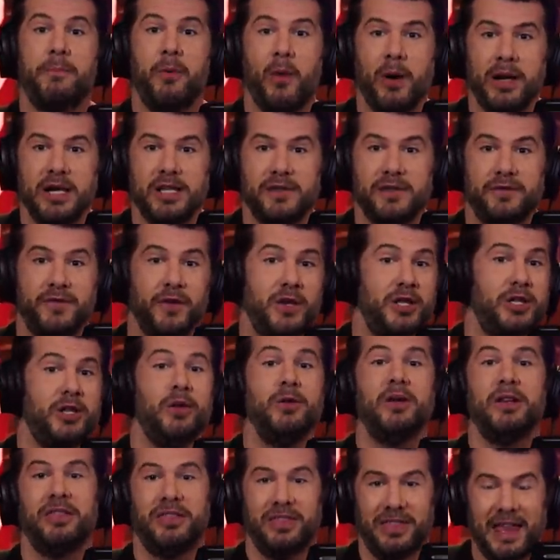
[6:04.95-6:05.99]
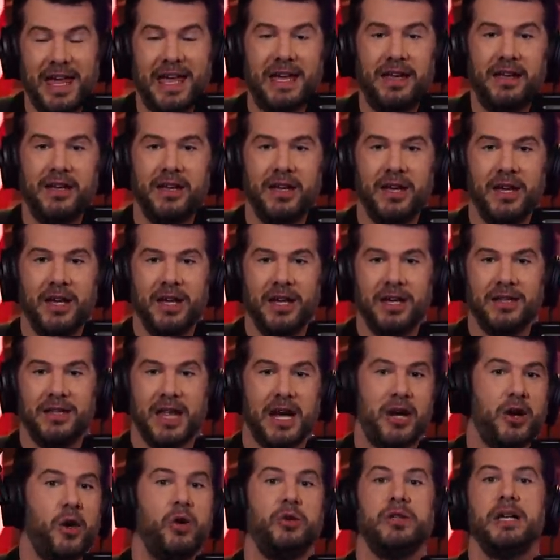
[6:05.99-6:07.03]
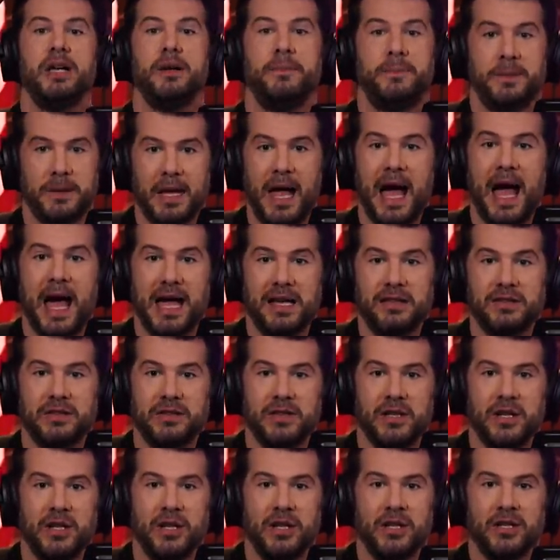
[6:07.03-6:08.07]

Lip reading: point is for you to think that it only applies